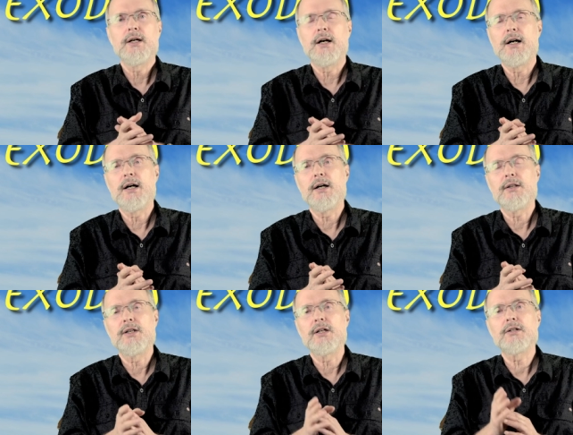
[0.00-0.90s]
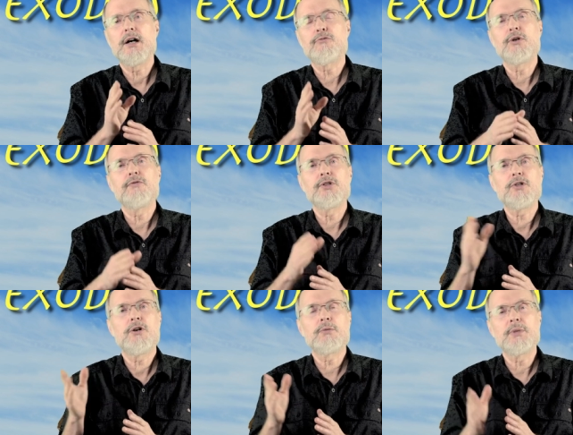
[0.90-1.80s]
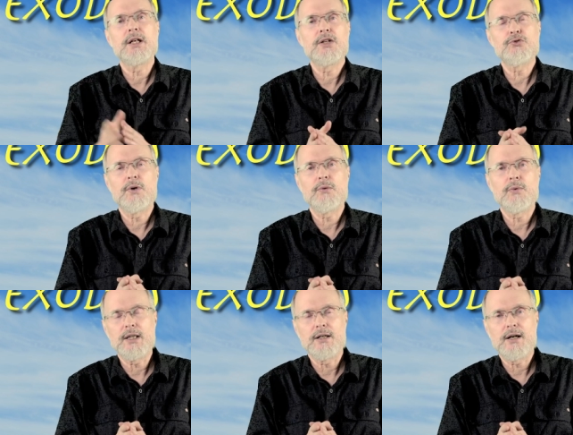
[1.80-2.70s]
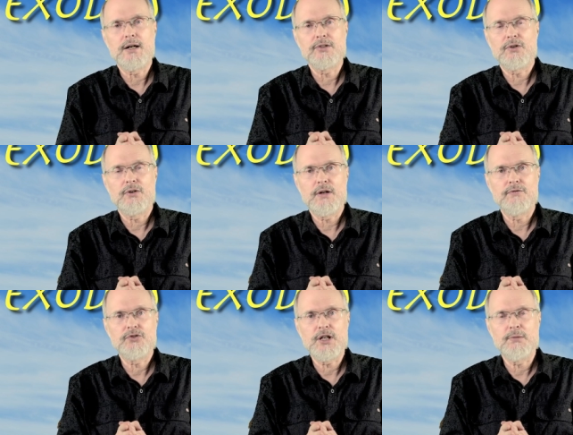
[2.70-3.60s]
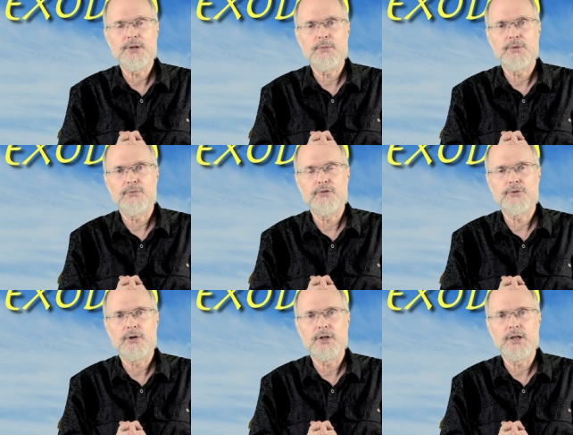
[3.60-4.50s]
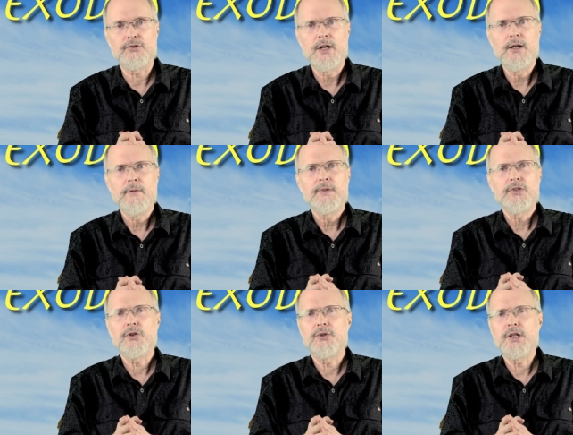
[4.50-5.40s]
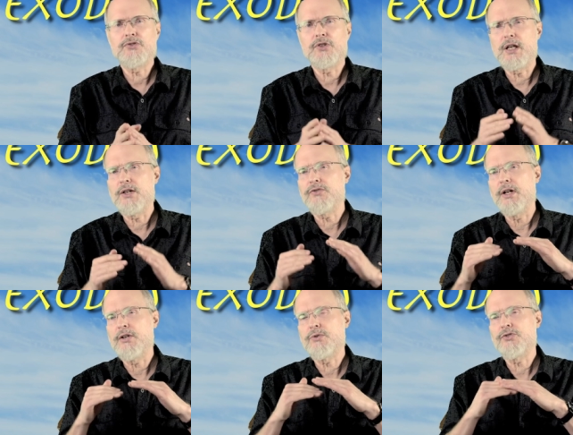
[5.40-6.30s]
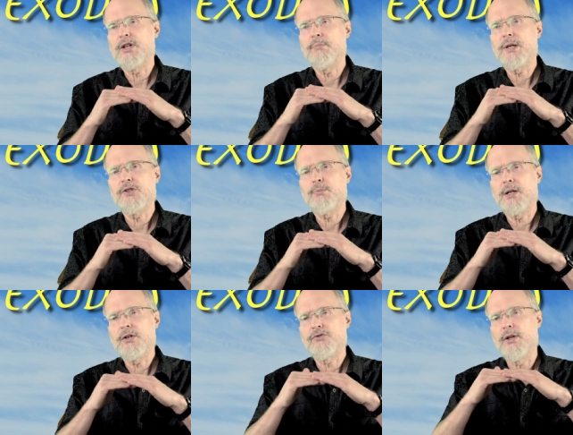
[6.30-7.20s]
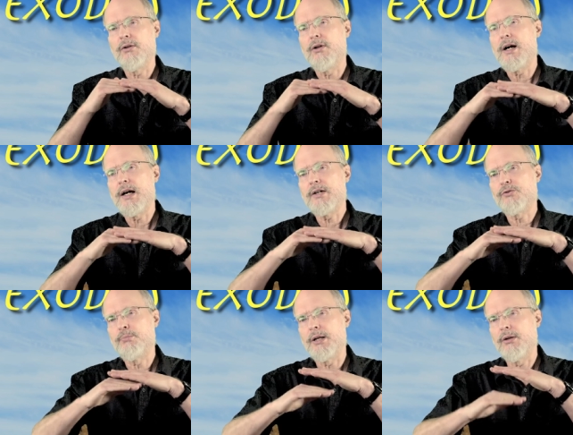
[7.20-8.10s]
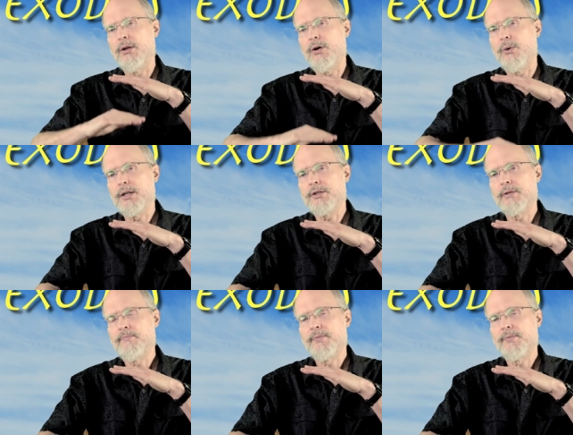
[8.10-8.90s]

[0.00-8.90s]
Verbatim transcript: Uh, the cover of atonement is one way that I also have seen people refer to this. So this is an interesting piece because the law is below it,